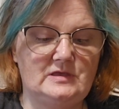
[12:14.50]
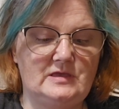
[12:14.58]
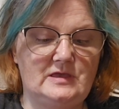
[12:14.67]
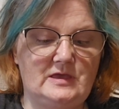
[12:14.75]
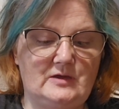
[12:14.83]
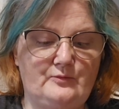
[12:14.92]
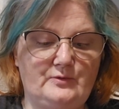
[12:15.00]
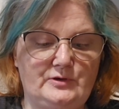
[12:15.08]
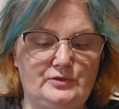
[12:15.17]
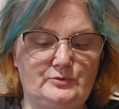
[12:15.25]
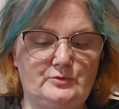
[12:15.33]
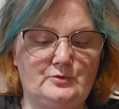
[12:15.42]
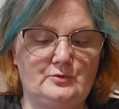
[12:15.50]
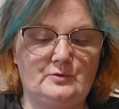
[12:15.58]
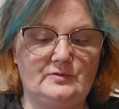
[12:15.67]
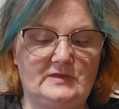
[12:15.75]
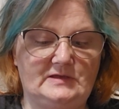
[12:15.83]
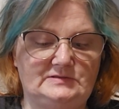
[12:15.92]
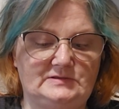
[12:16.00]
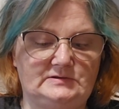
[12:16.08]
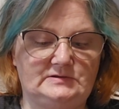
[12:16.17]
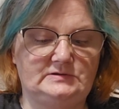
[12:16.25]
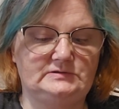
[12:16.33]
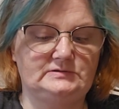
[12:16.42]
halfway through that
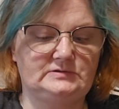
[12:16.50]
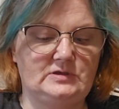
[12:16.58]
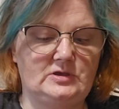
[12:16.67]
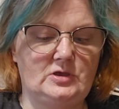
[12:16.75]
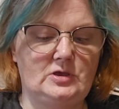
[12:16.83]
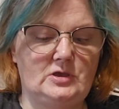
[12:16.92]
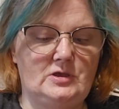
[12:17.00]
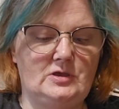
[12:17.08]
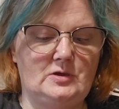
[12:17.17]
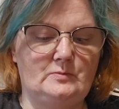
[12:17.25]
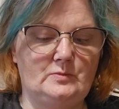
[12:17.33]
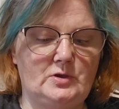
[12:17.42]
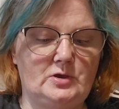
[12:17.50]
sentence. I